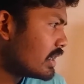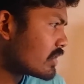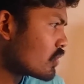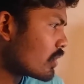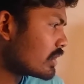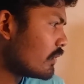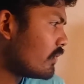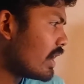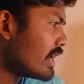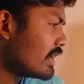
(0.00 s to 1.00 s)
It's not
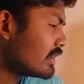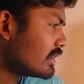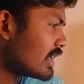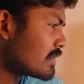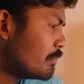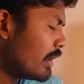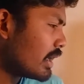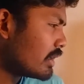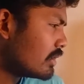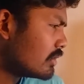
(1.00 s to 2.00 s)
the fire that's
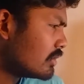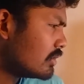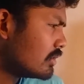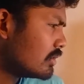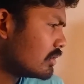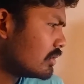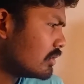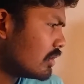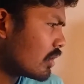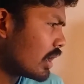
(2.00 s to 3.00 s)
big.
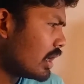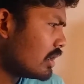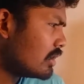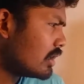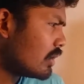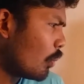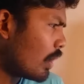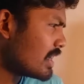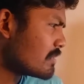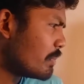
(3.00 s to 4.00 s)
Okay,
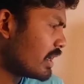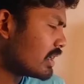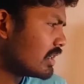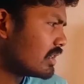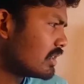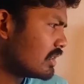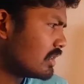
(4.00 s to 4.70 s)
then what is big?